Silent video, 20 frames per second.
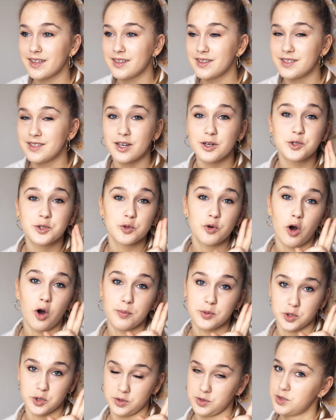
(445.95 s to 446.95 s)
there are two
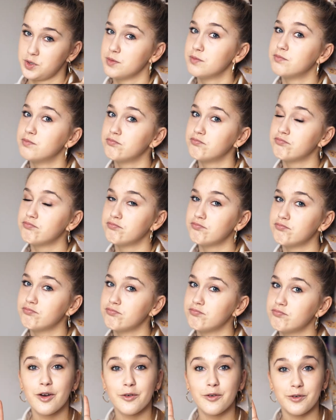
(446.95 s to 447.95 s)
options.
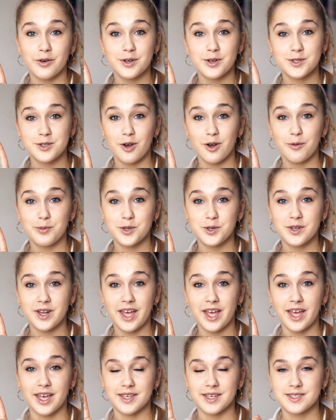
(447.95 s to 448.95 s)
First option
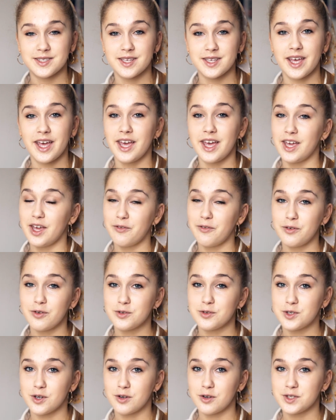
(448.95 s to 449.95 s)
is, if you
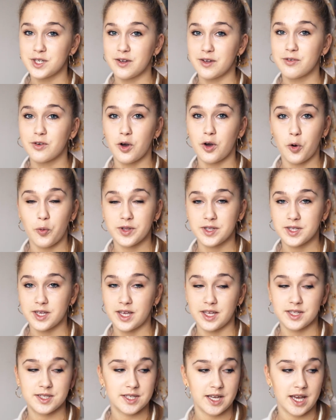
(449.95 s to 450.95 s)
don't have COVID
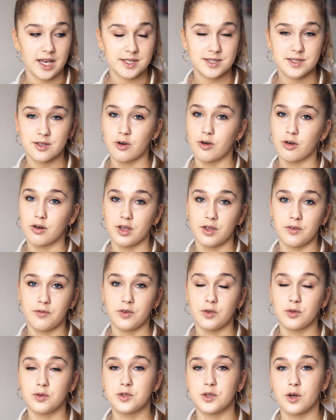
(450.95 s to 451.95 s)
kit test or if
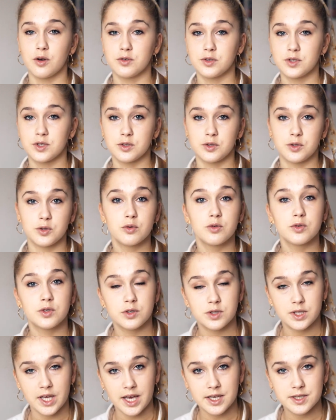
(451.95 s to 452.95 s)
you don't do the
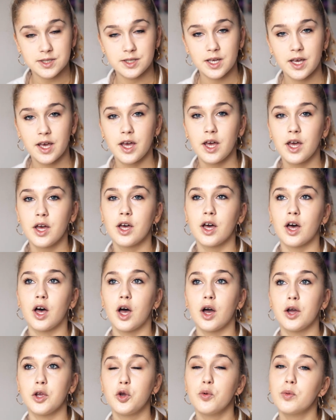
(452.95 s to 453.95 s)
test,
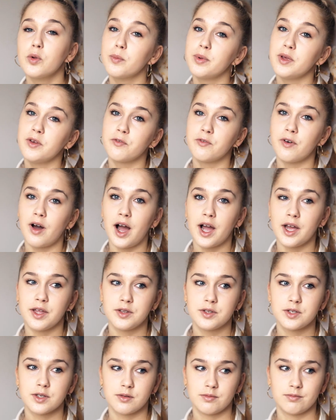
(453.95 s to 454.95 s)
you will be
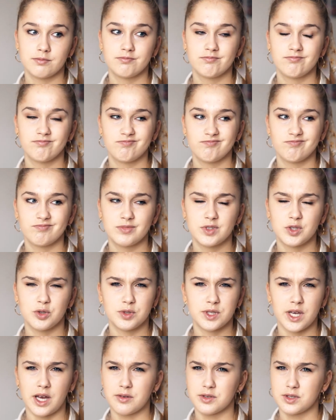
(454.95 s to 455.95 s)
fined
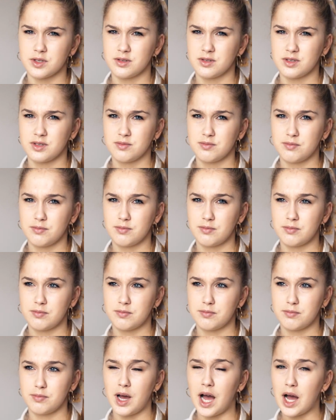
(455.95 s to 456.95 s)
£2,000,
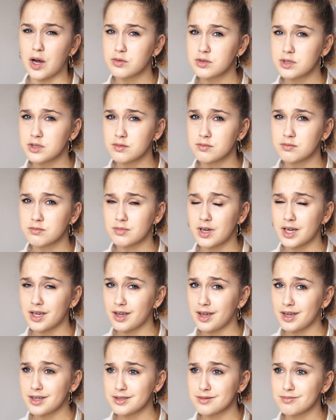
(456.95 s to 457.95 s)
I
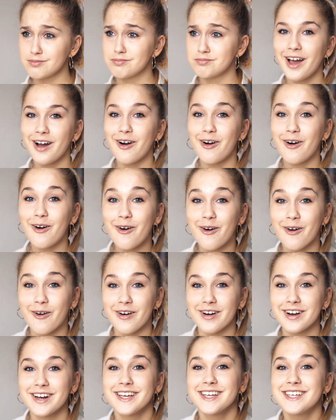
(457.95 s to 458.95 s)
guess.
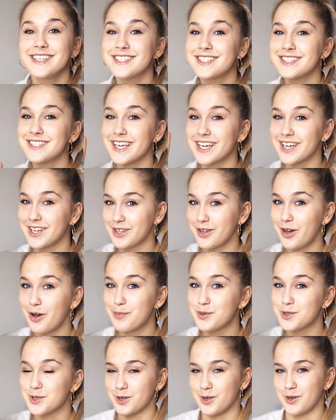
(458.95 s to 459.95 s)
Or second
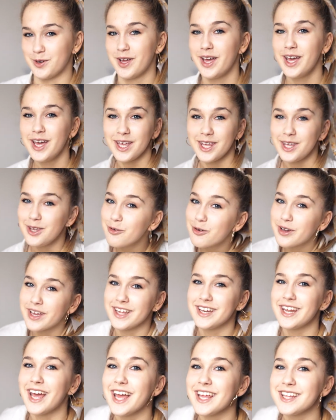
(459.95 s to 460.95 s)
option, you
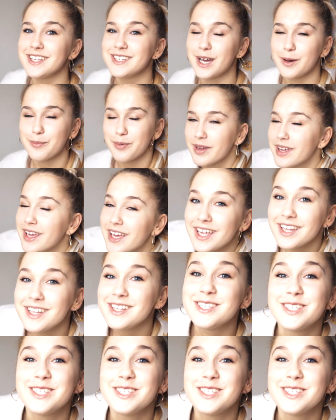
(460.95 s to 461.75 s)
can end up in